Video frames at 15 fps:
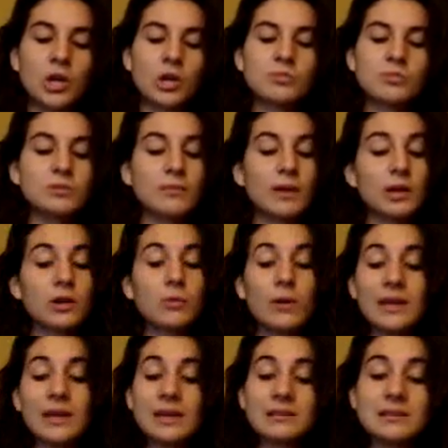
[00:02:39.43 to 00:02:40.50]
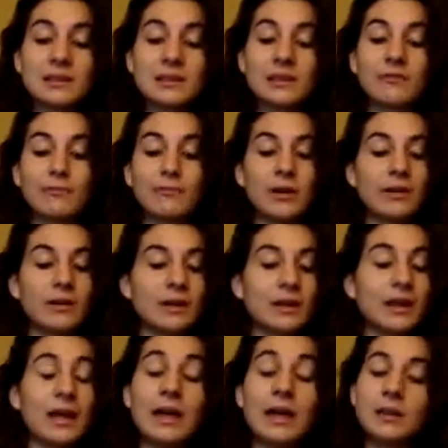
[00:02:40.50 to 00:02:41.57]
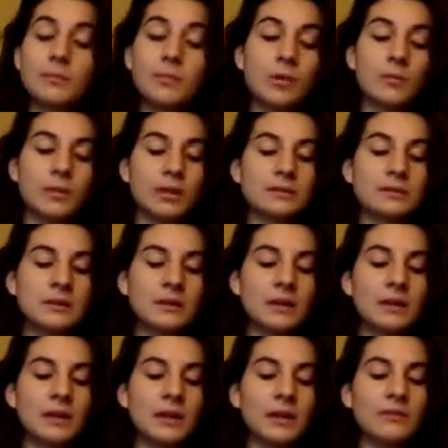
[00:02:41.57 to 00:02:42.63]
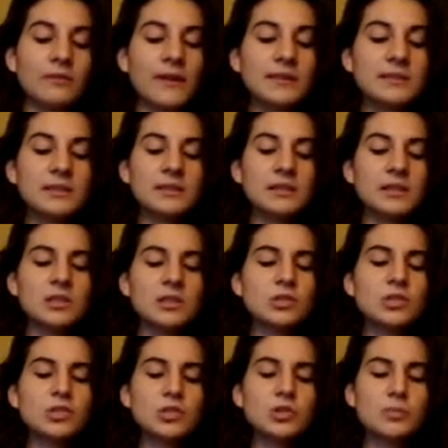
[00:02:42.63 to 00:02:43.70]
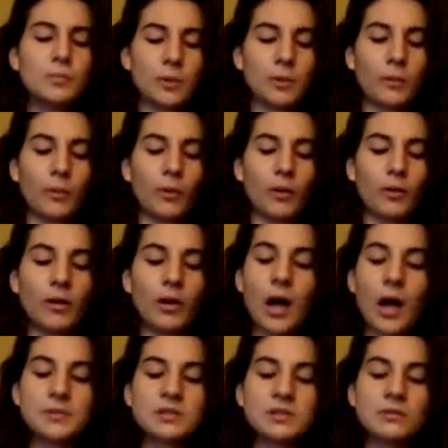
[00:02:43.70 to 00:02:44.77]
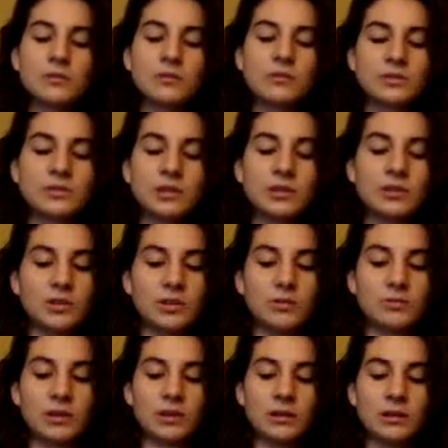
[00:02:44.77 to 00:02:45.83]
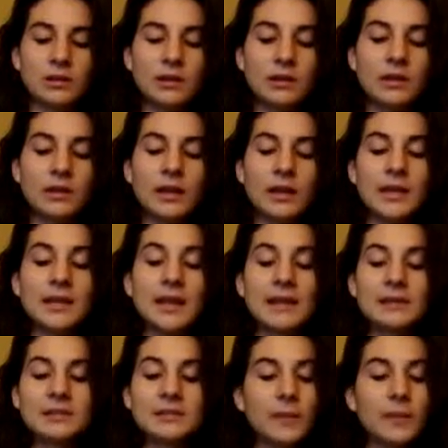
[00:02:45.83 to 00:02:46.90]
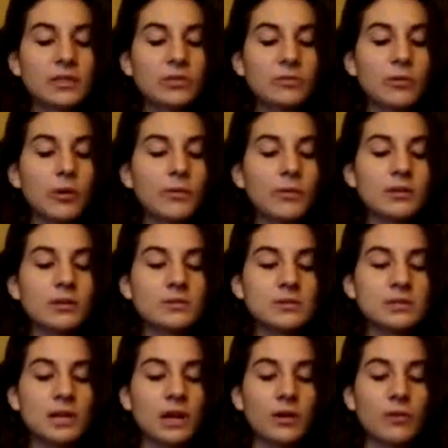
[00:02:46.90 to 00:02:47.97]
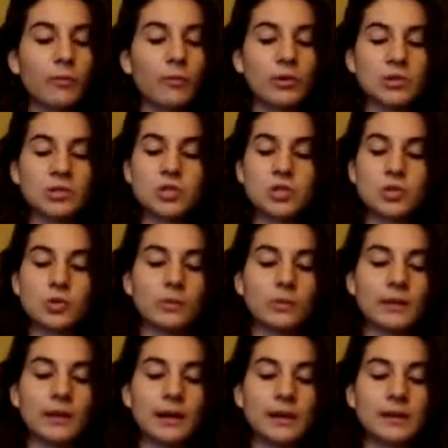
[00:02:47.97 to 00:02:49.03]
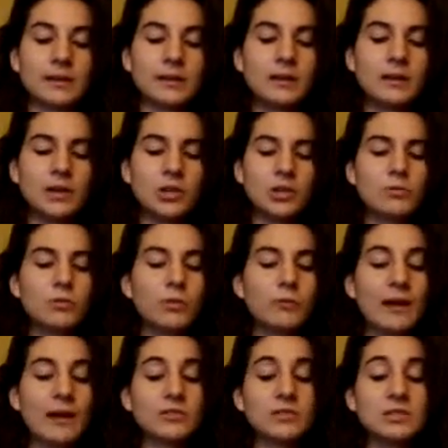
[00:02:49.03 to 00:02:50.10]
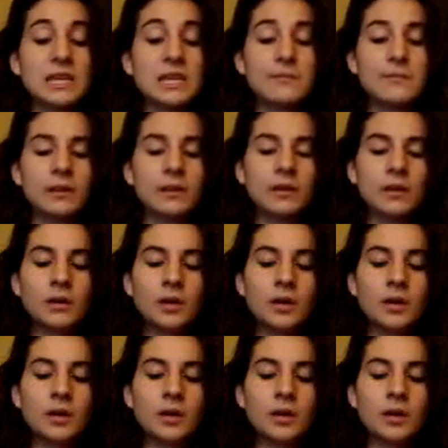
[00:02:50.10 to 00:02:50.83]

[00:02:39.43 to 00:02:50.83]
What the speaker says: whom she might quite easily have married at any moment, invented insuperable obstacles to their union, and ended by throwing herself one stormy night into a rather deep and